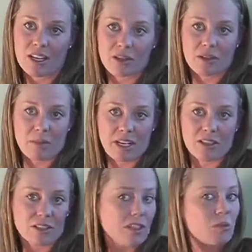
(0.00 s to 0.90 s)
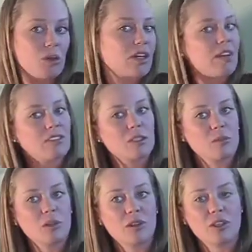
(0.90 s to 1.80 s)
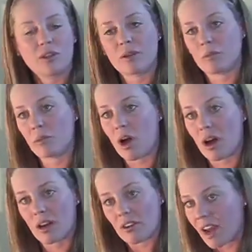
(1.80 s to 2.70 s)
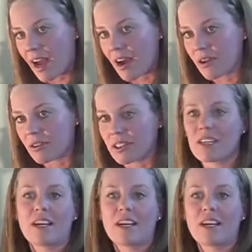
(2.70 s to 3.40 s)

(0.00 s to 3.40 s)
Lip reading: you can make yourself more comfortable, you can walk around,